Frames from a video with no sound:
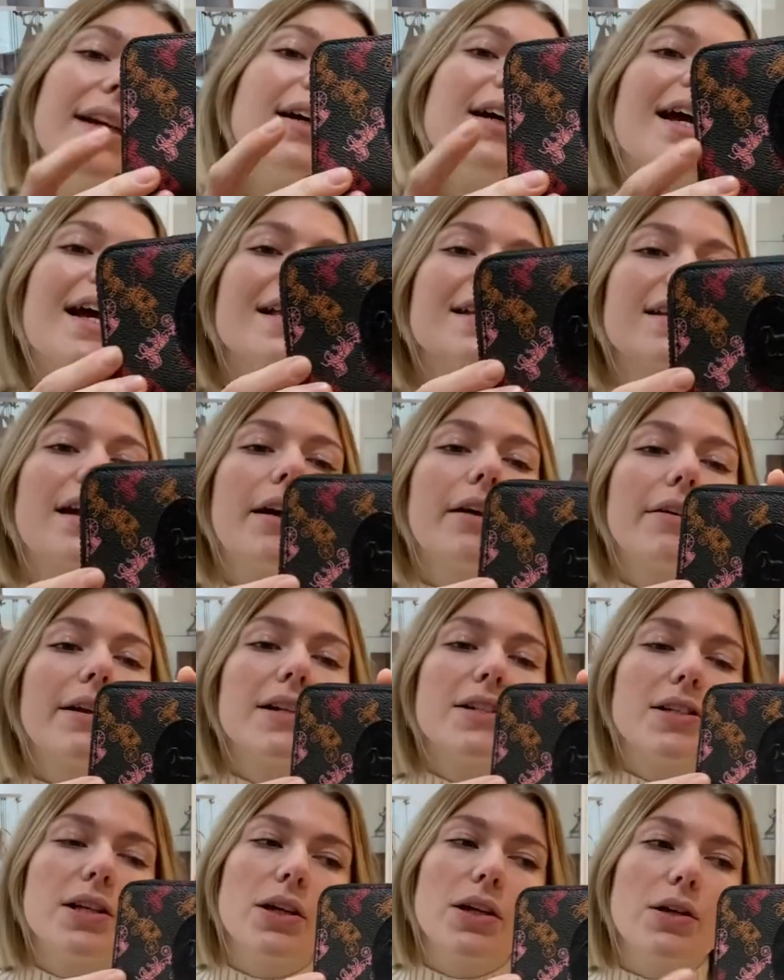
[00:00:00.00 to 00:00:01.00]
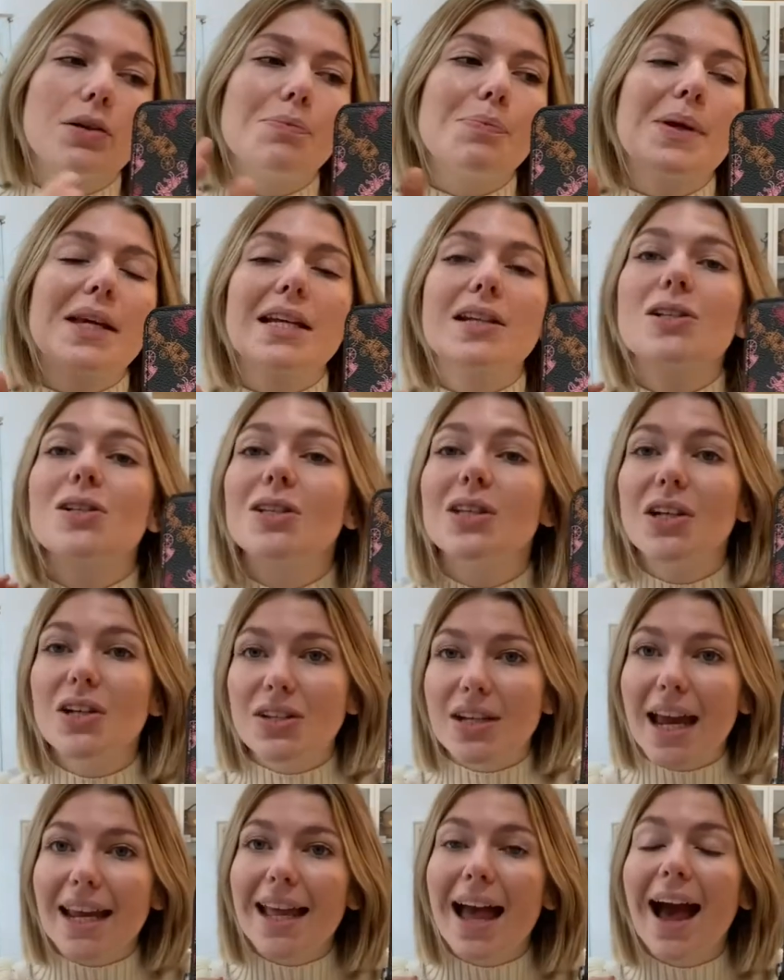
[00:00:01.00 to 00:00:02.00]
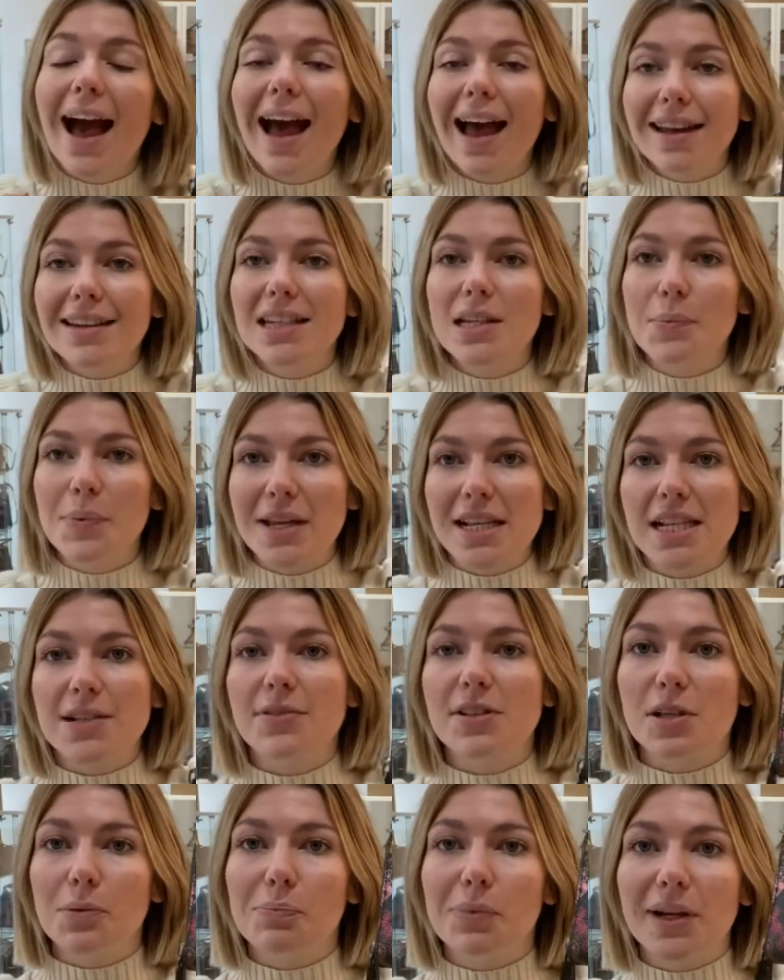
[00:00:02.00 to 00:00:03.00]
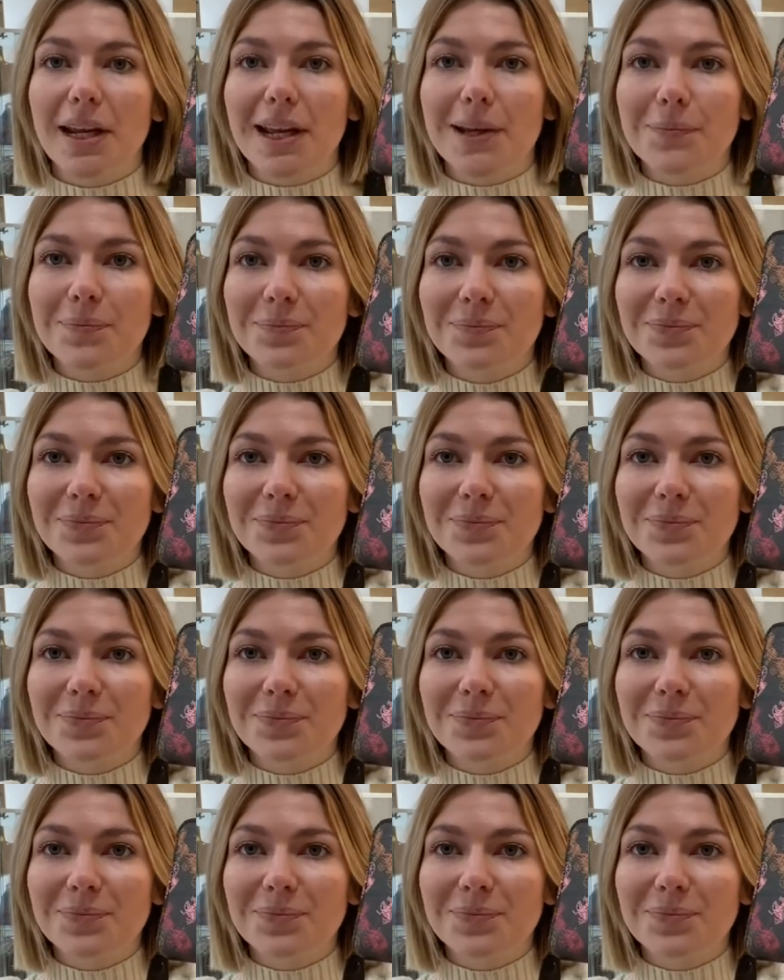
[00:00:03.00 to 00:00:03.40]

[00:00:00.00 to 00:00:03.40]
It's going to be such a handy piece for somebody.